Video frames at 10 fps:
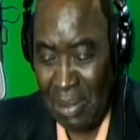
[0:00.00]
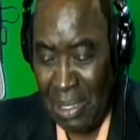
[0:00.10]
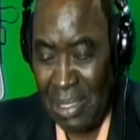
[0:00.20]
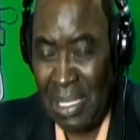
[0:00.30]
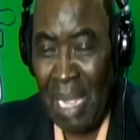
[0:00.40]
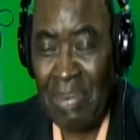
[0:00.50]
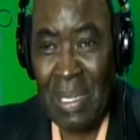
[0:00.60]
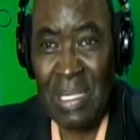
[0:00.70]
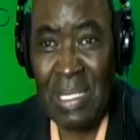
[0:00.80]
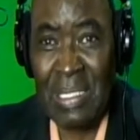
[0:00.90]
your topic
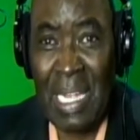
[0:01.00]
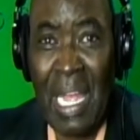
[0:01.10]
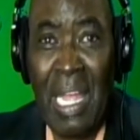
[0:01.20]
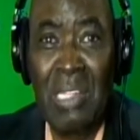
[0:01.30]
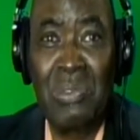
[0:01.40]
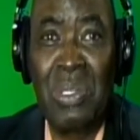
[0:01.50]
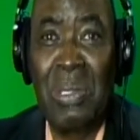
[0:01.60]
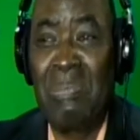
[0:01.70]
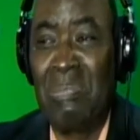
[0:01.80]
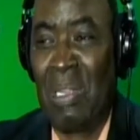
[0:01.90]
because it sounds
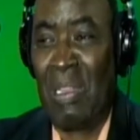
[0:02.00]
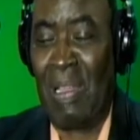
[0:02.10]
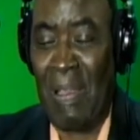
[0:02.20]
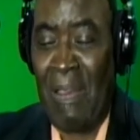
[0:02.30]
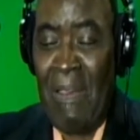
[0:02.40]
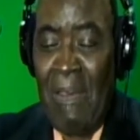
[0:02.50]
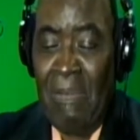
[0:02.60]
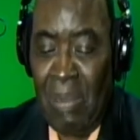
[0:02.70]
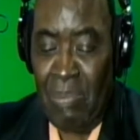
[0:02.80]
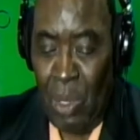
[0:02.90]
real uh,
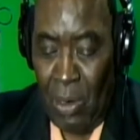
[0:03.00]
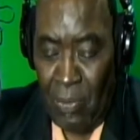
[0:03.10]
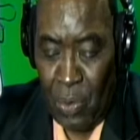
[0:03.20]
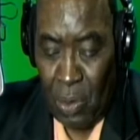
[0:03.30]
beautiful.